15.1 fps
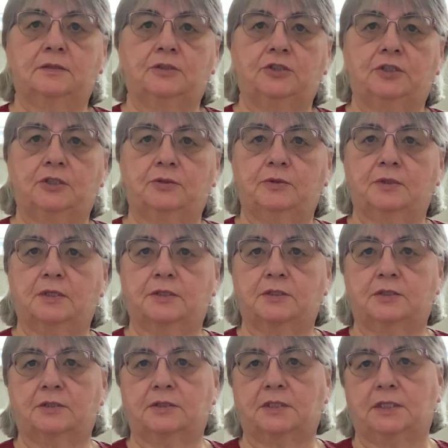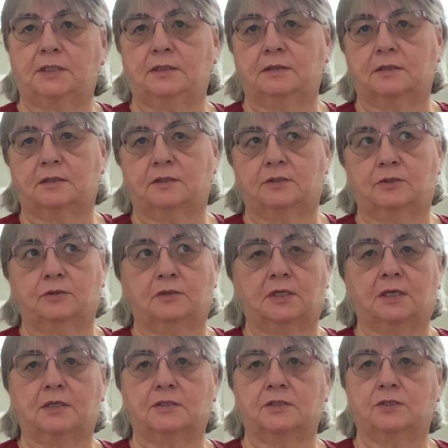June the 13th,
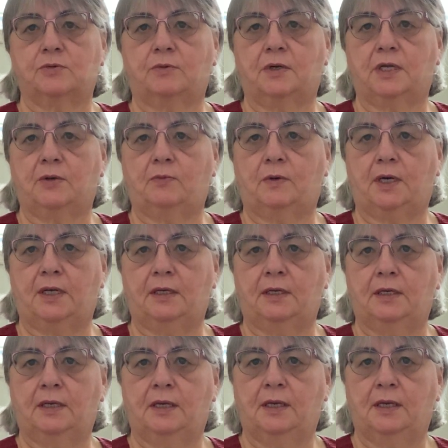2021,